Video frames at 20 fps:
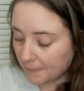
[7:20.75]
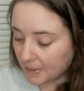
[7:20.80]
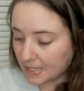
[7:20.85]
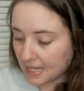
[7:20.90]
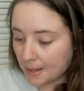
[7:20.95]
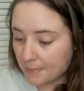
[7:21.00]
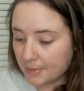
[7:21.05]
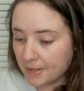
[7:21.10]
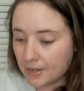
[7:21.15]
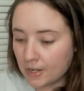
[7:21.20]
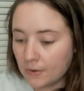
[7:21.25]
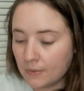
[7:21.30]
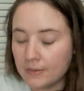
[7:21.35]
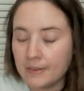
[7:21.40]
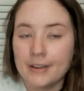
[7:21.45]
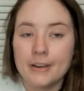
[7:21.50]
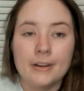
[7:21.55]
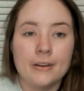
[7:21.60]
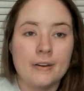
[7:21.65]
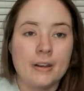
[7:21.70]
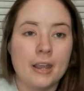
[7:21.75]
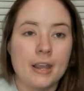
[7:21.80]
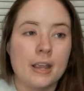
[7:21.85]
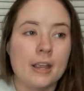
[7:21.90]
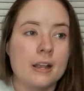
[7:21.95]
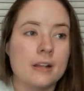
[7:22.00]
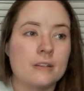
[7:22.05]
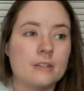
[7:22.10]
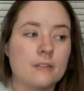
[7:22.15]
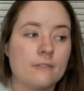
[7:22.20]
But I'm going to go in there
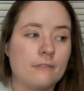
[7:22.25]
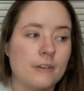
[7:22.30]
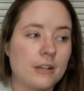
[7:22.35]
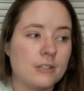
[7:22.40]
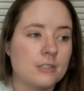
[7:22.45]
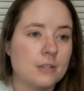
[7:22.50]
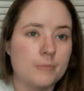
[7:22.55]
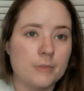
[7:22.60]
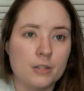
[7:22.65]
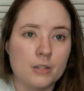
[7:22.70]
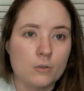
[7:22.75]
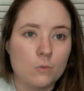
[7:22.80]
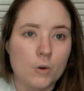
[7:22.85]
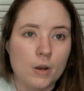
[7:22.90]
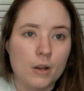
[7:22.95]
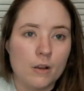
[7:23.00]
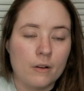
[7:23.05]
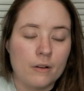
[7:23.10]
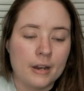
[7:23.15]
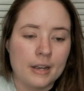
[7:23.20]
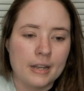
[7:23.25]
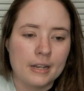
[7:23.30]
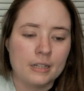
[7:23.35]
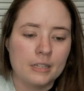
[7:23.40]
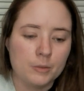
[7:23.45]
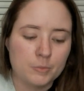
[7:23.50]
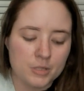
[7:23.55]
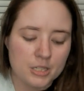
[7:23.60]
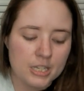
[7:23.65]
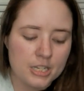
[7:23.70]
and find something to work on. I got
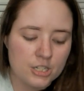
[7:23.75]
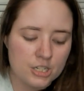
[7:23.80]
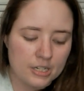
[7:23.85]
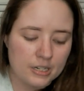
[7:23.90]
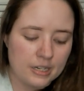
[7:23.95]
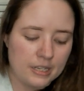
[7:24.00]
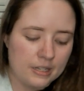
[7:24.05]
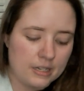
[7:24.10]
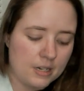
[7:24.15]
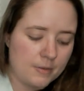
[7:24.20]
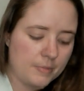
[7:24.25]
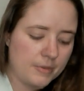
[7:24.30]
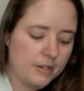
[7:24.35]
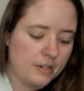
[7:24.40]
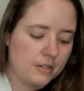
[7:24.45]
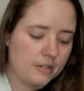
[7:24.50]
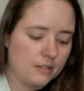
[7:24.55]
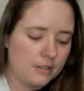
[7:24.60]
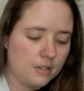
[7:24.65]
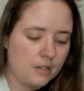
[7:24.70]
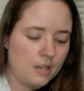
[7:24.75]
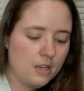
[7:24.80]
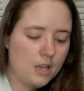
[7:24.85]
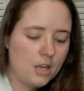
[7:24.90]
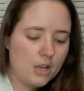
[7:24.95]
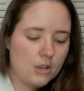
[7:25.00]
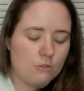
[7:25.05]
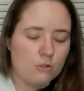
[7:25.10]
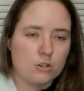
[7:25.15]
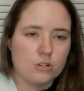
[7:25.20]
to clean up the kitchen and then I'm going to
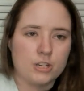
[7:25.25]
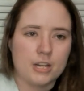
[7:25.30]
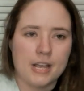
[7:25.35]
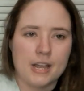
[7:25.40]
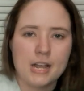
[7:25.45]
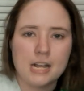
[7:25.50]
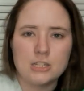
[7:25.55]
crochet.